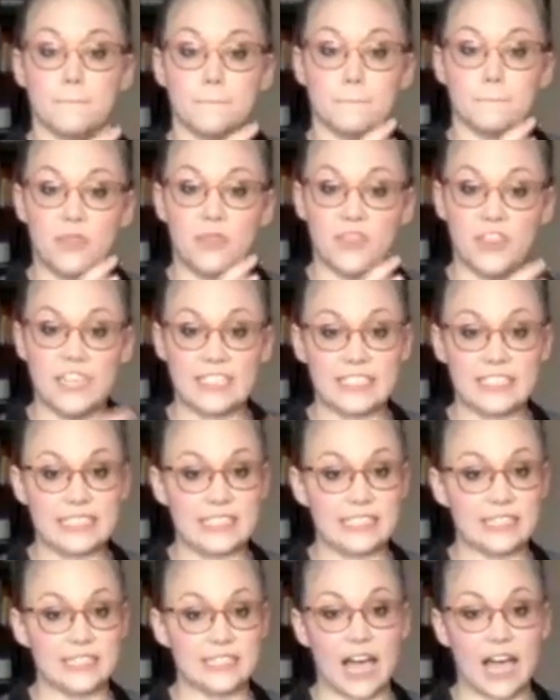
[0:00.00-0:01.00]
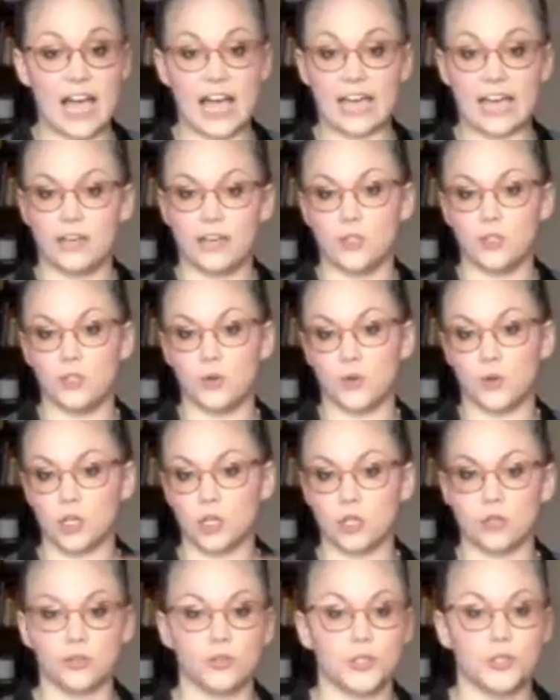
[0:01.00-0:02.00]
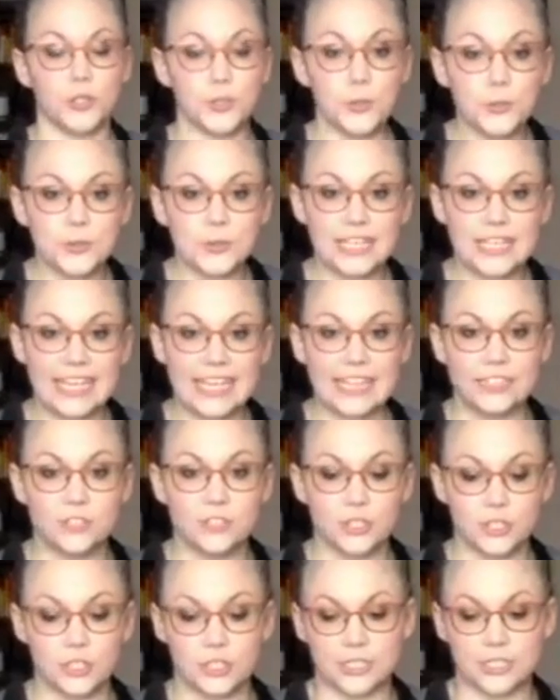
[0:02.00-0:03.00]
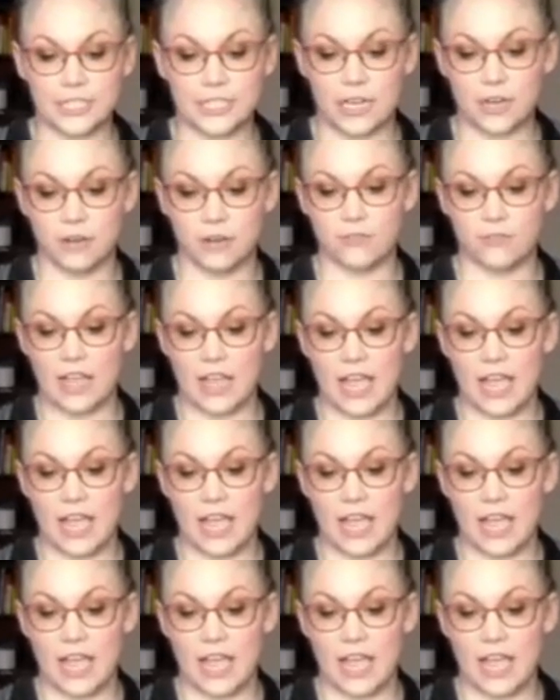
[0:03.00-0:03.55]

this is not you acutely injure yourself